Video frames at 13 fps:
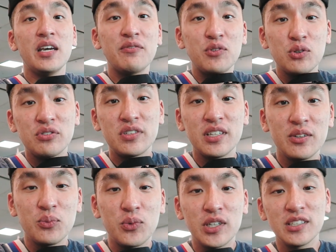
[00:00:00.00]
If you've
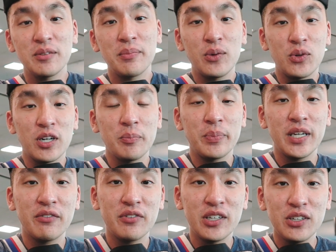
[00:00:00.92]
seen what's in my work
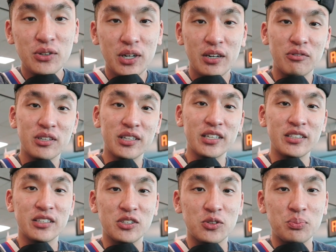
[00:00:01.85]
bag video, I
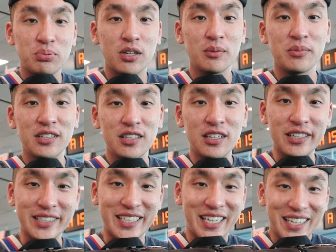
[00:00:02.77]
realize this is probably the
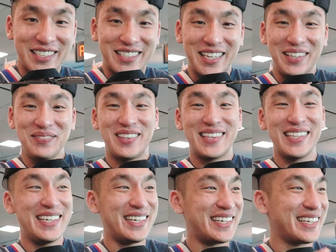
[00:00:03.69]
exact same
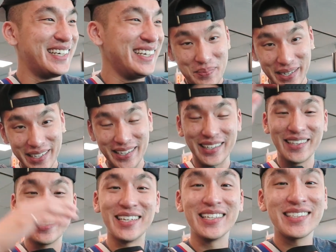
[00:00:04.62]
thing, but
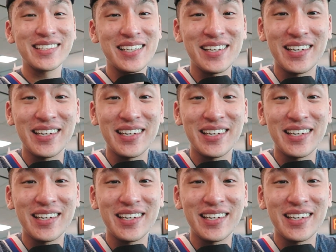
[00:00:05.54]
nonetheless,